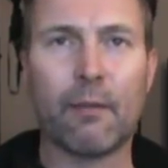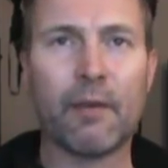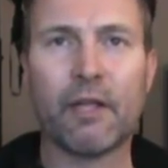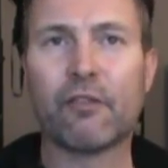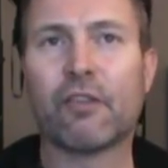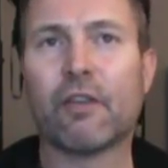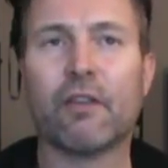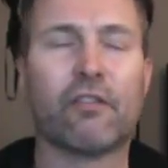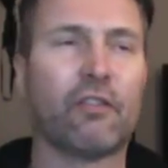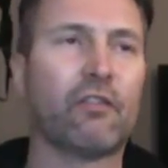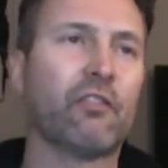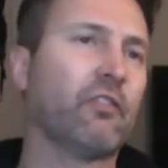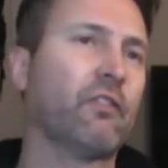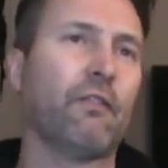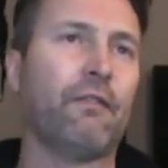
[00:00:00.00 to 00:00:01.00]
I mean, is, is this
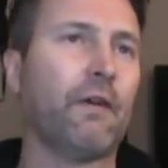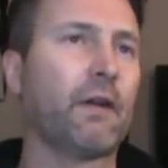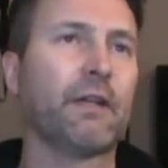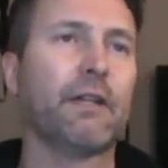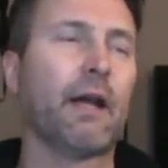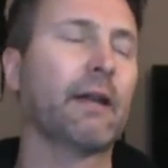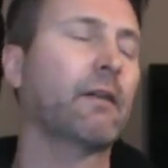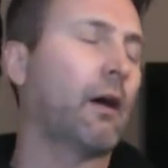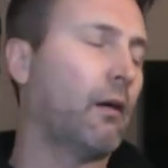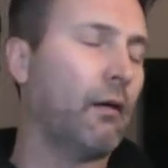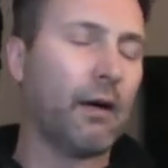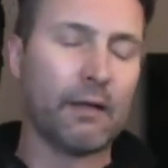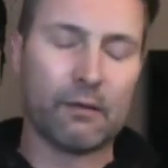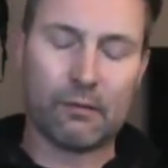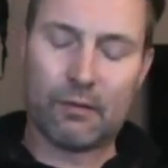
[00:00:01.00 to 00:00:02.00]
just a fucking. I know,
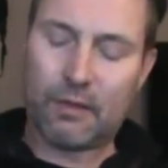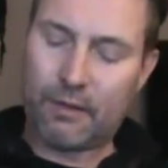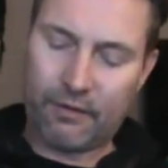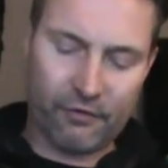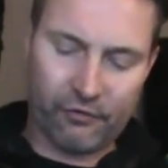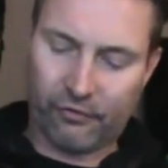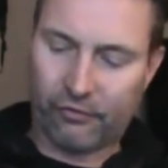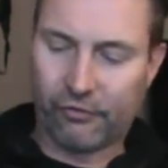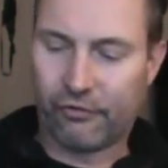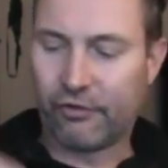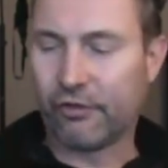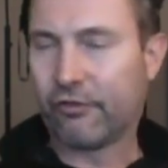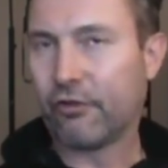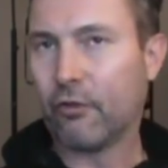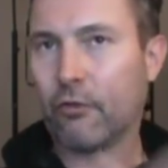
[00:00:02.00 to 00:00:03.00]
I know. Claire, it's just a
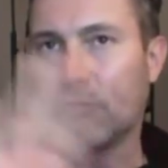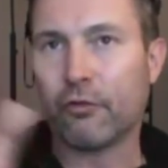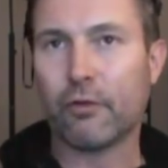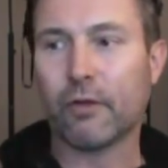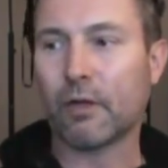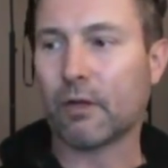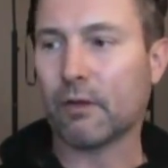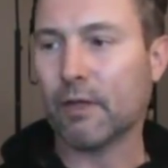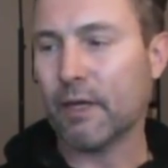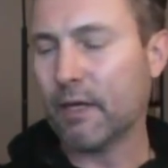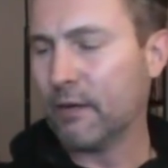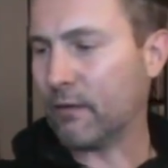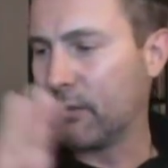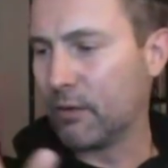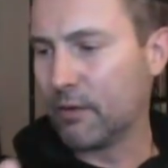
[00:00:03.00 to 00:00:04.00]
shit show. Enjoy the decline.
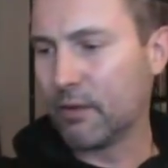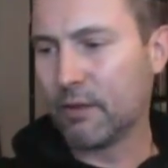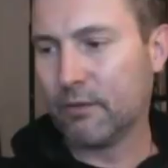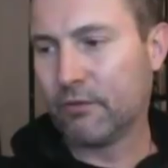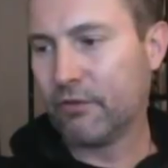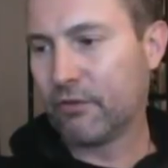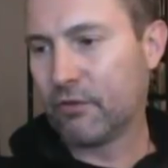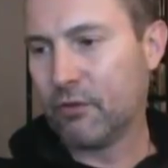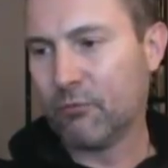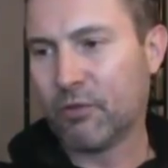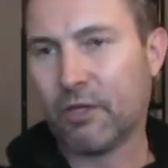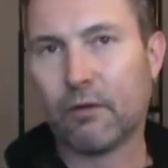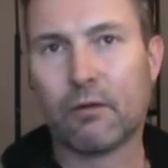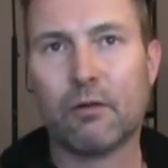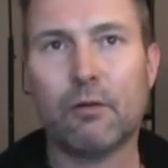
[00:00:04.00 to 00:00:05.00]
I don't, Claire. Just calm
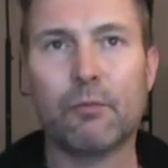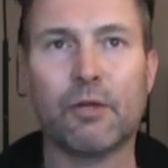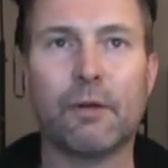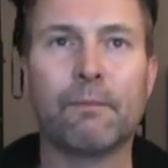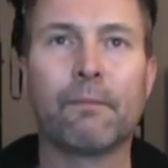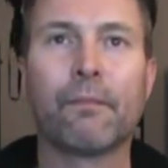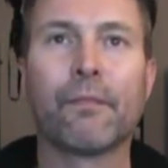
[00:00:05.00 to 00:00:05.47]
down. Calm down.